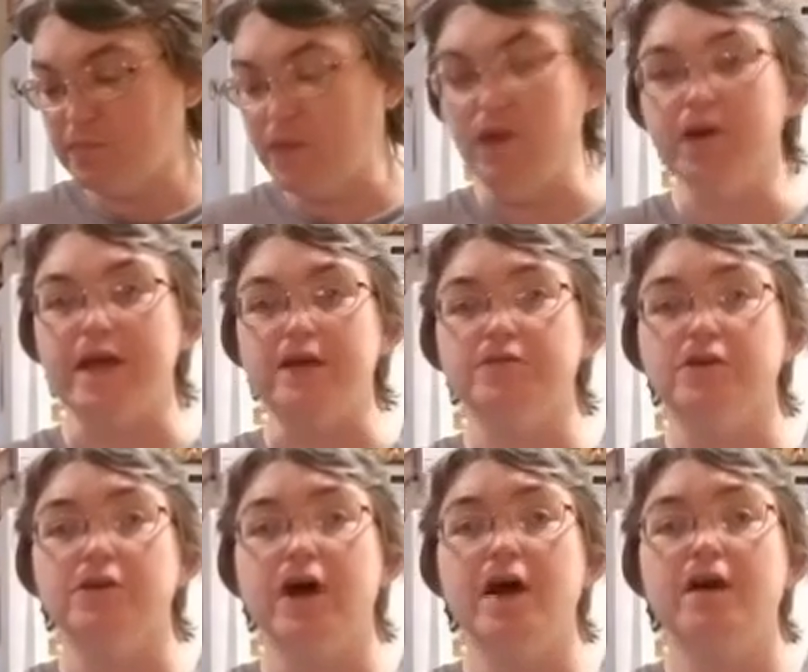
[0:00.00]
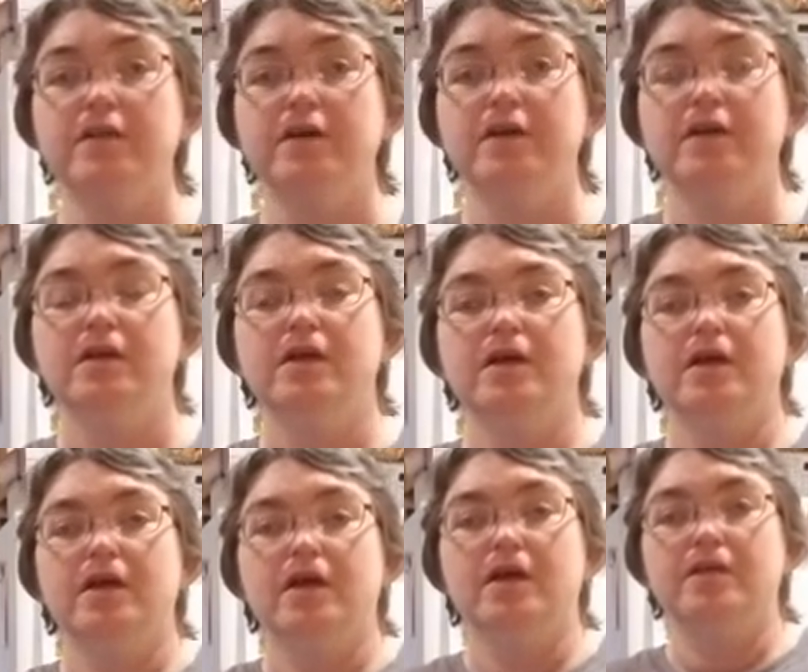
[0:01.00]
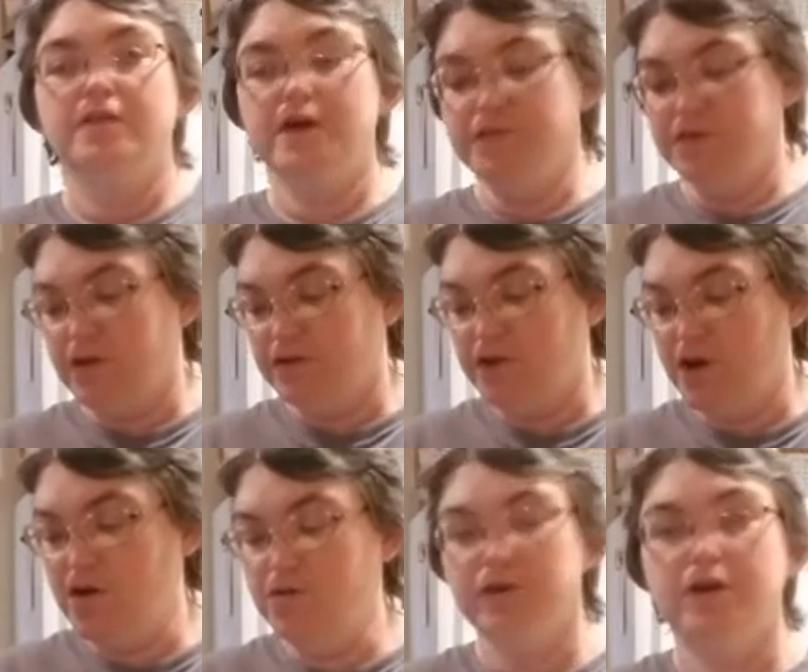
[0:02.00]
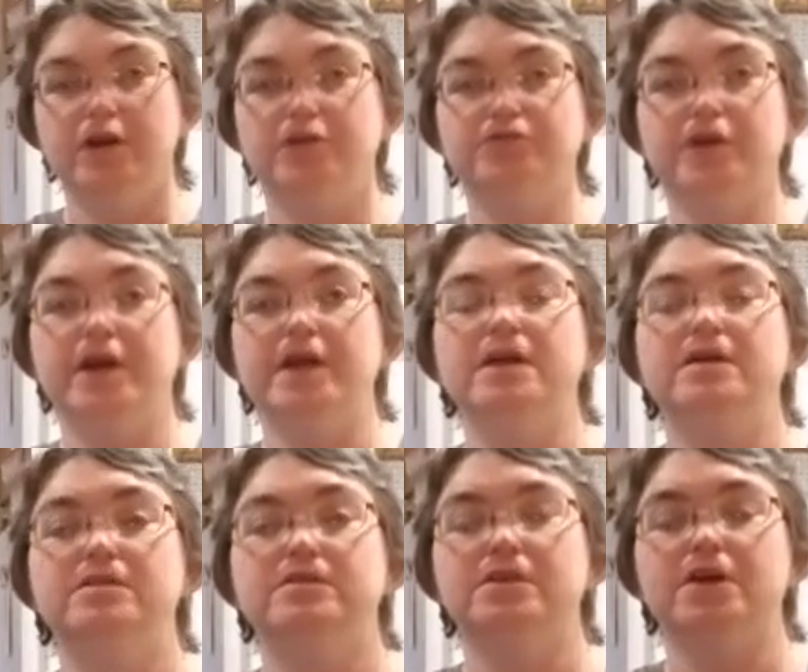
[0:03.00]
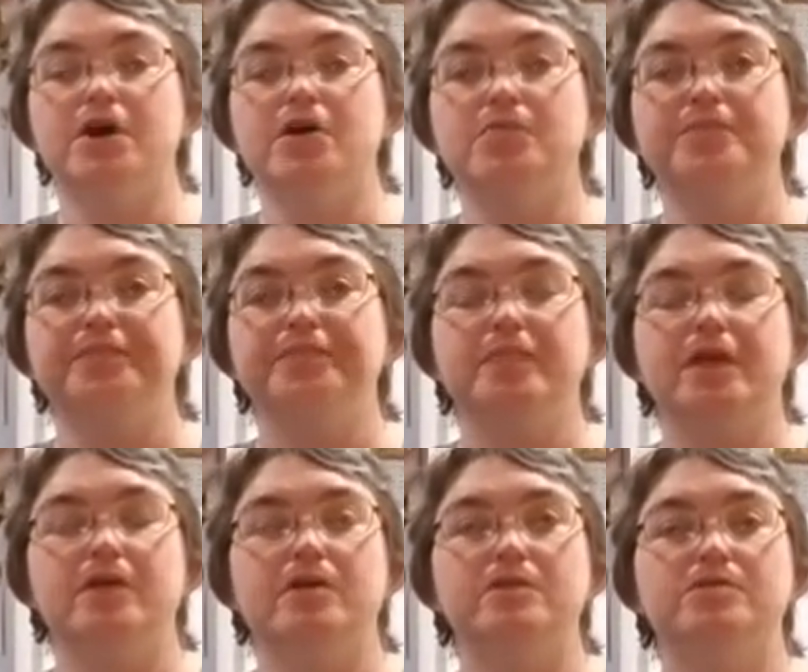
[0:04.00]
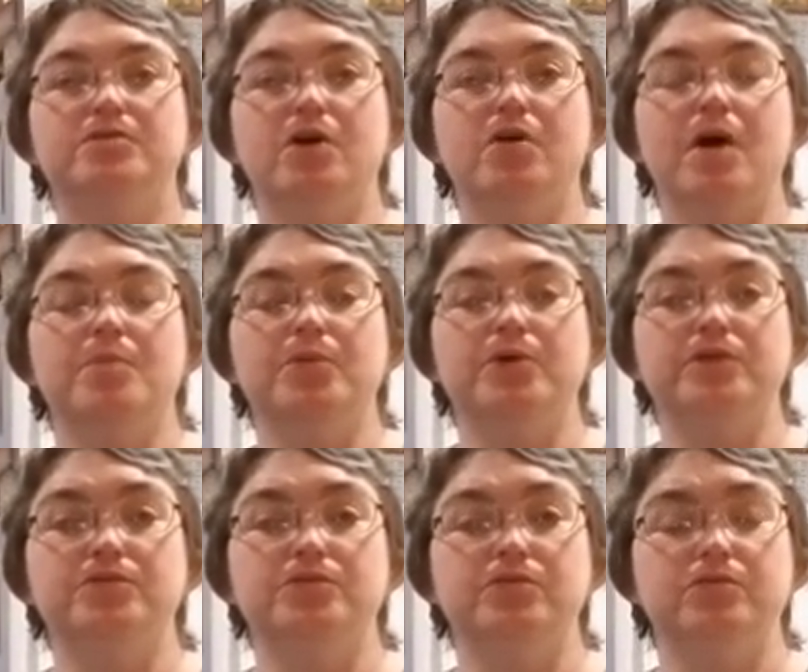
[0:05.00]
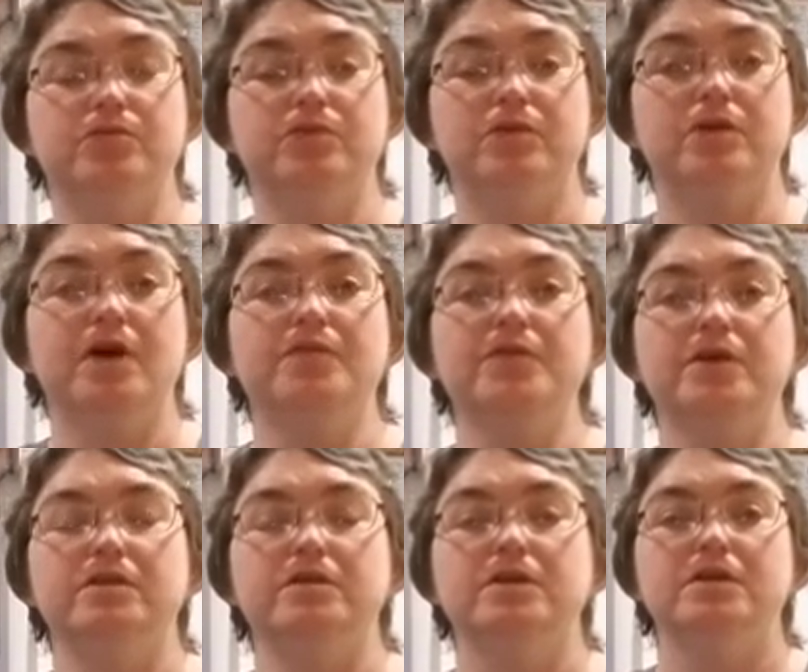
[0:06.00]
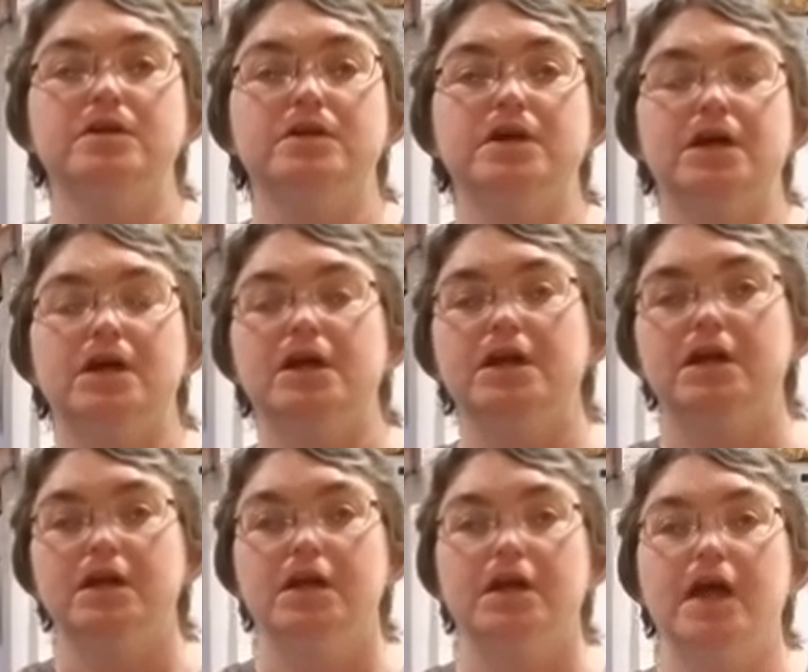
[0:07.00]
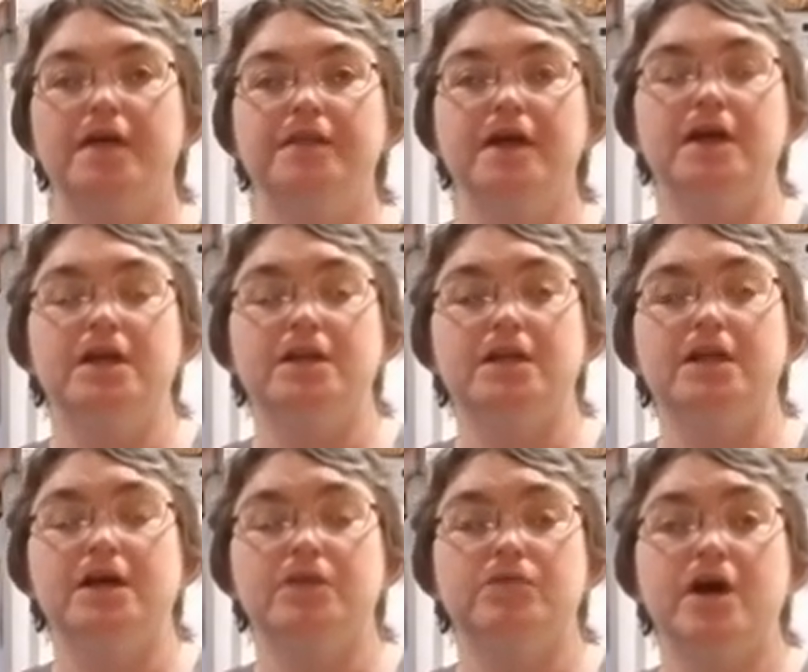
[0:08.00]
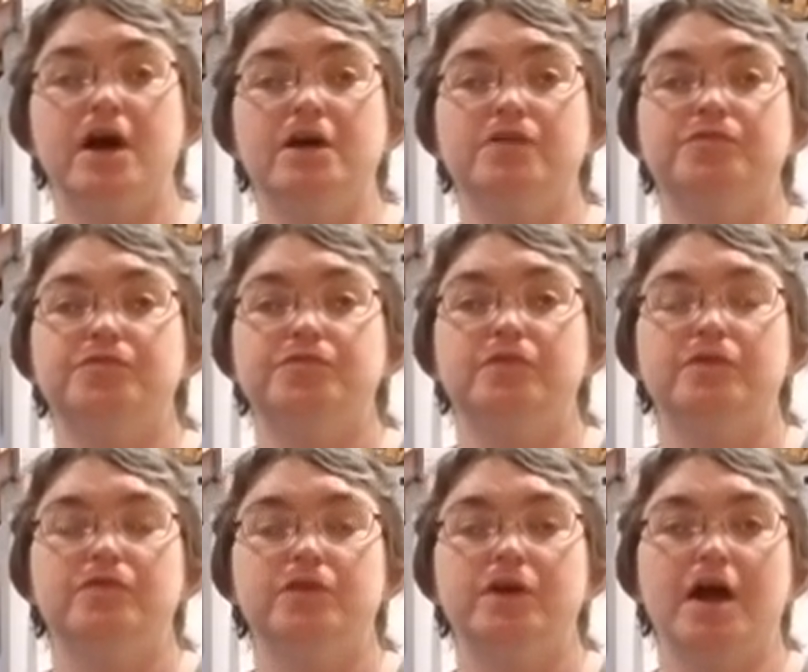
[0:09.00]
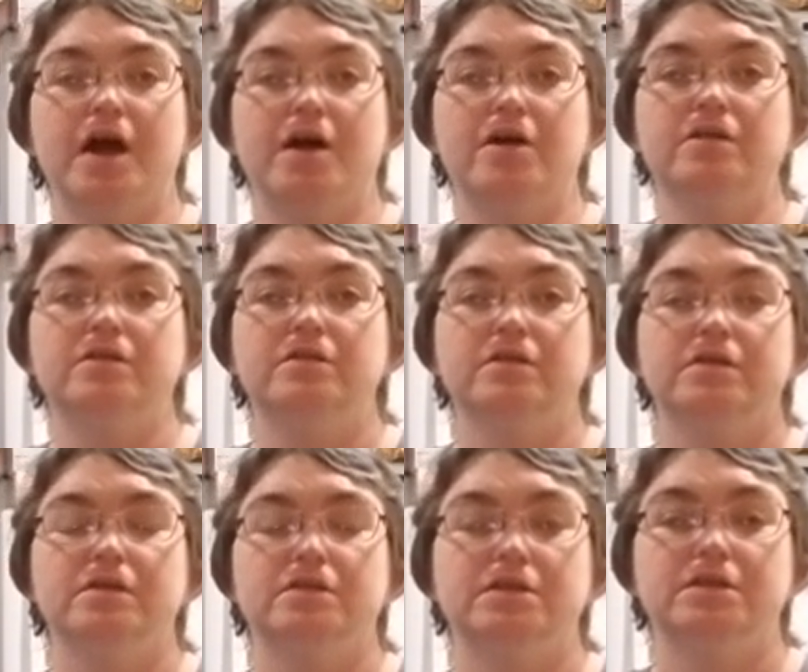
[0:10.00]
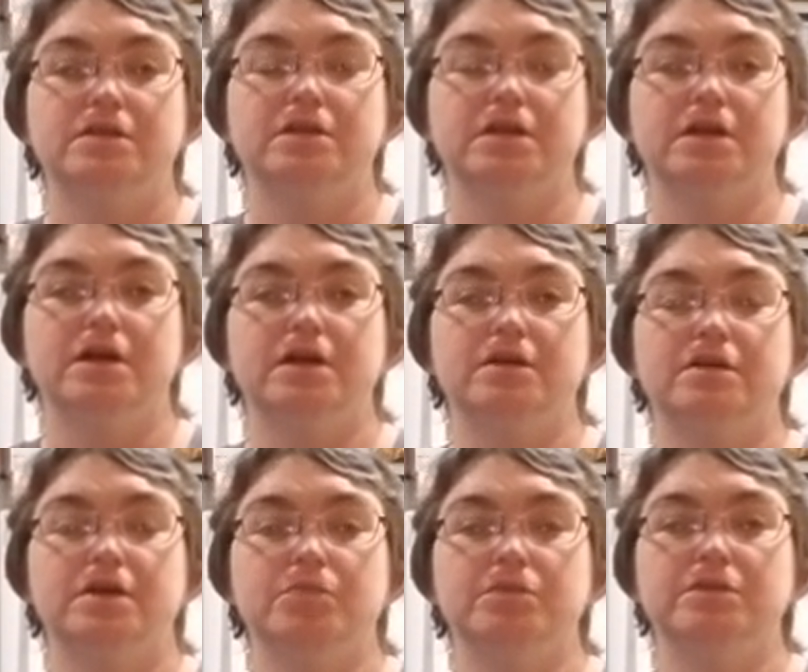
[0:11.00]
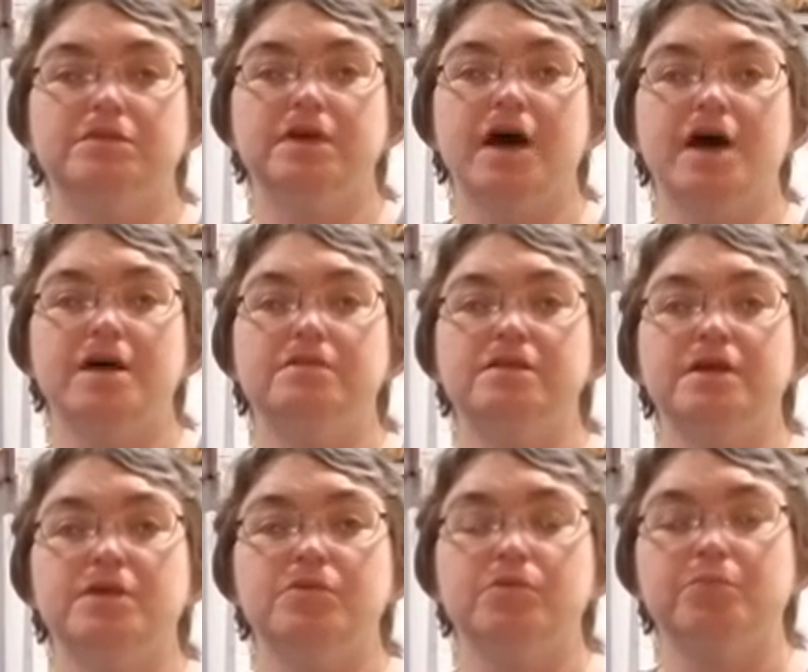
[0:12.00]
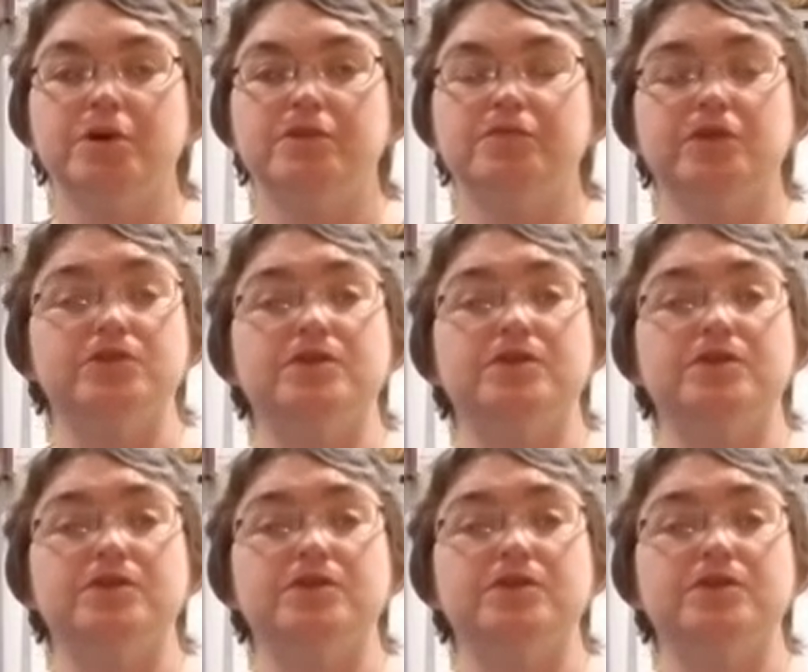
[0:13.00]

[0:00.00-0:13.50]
Okay, so now this dough is ready to go. So I'm going to cover it and then let it rise for an hour. So let it double in size, and then I'm going to put it in the fridge.